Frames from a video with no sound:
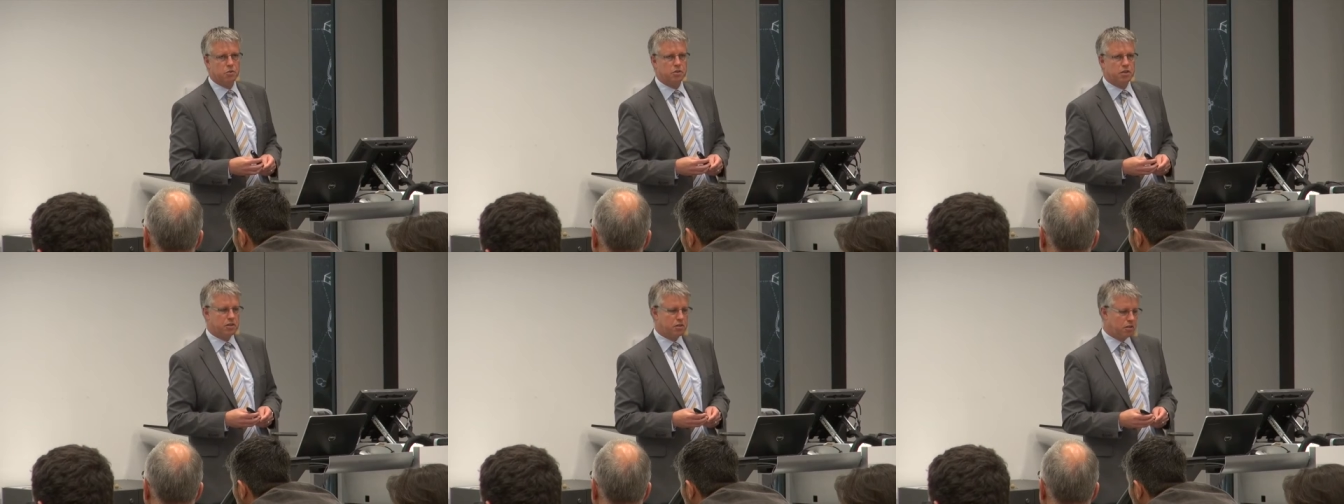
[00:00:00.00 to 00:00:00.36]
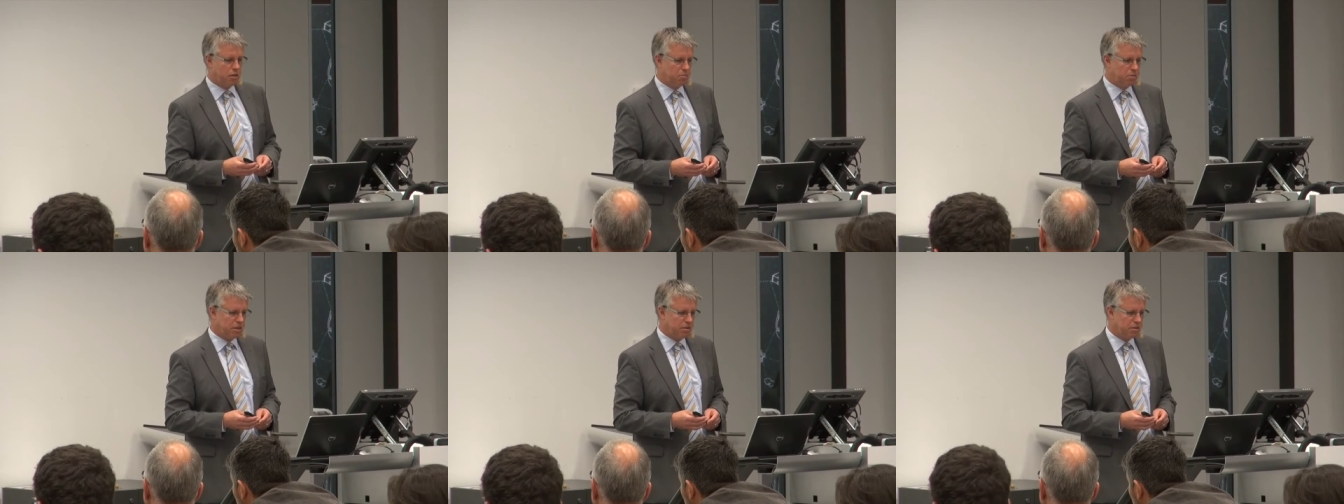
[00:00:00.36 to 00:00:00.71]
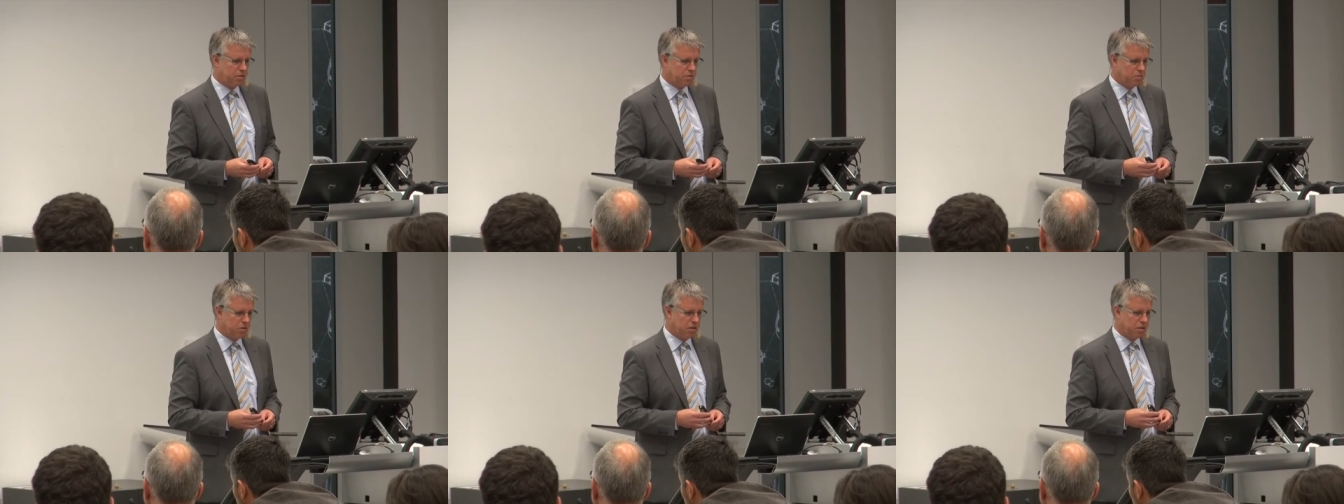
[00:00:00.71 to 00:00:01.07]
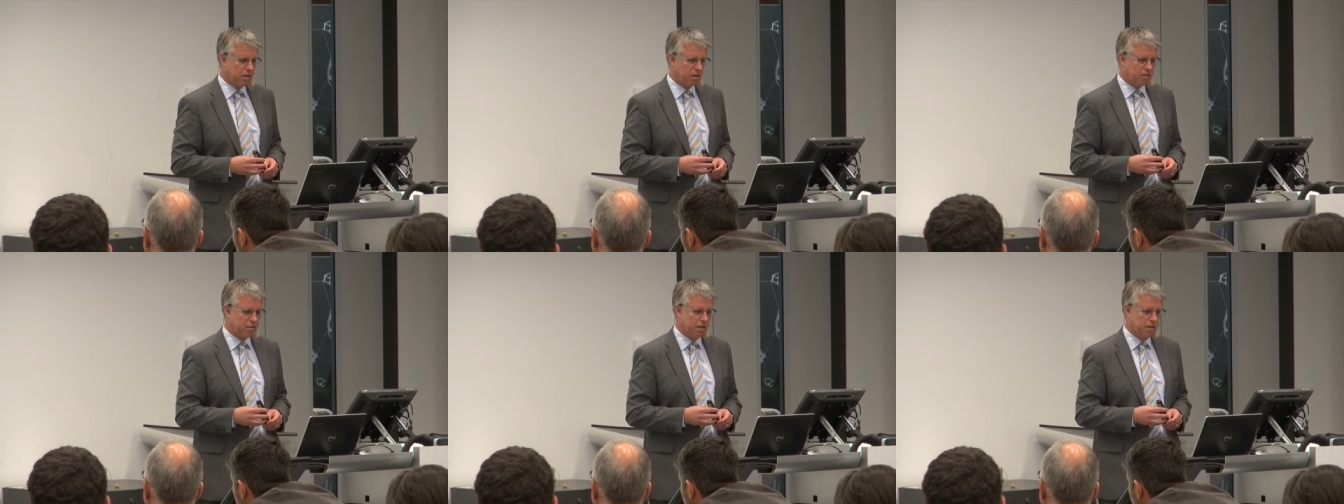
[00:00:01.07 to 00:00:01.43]
digital business
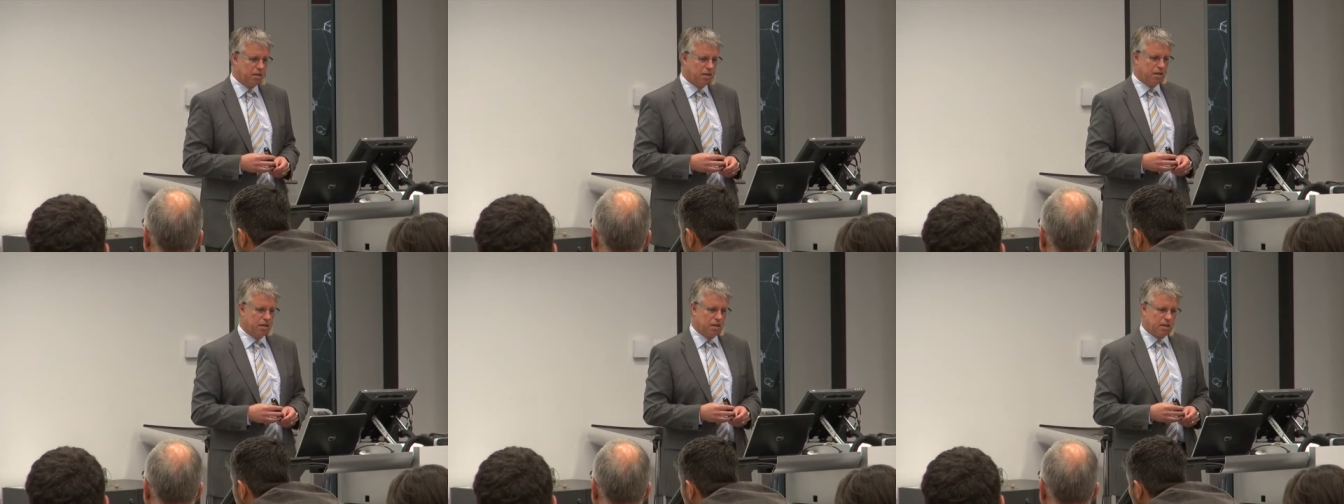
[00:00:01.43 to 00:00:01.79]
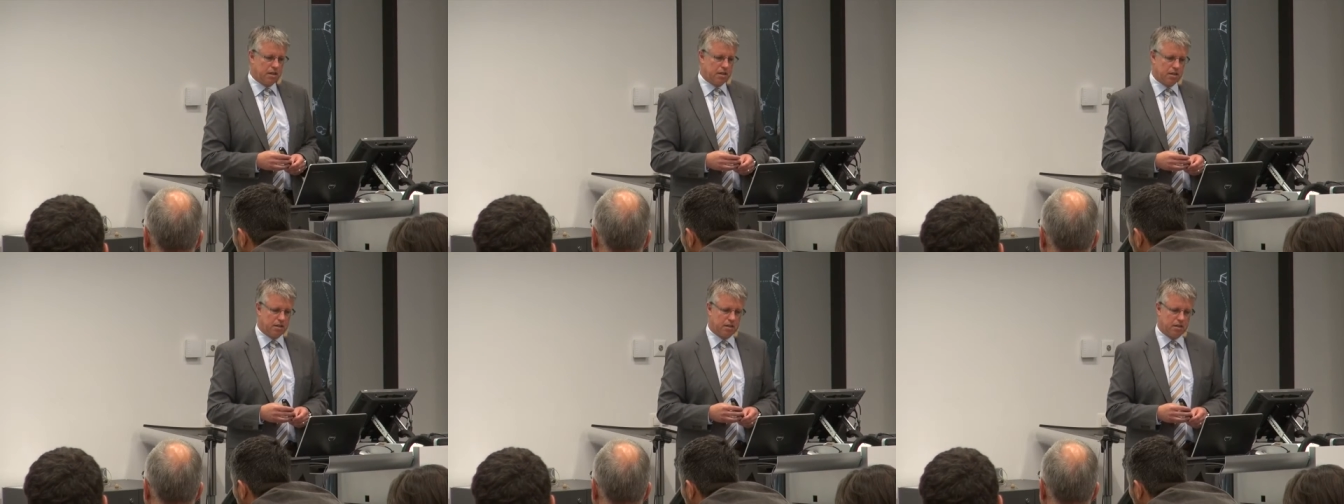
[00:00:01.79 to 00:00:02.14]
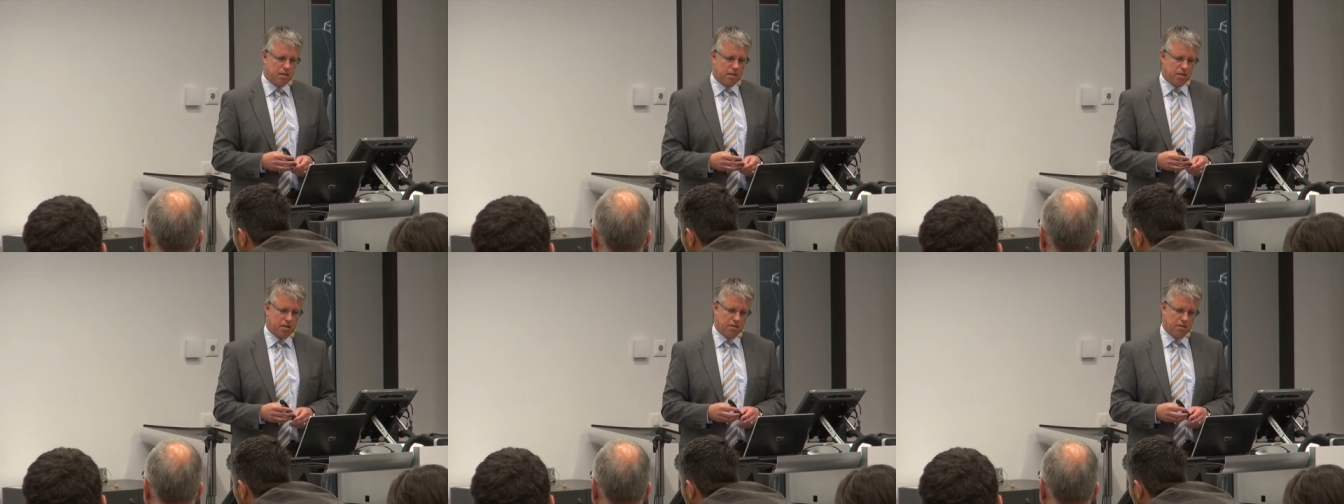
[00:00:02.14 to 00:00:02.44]
models. And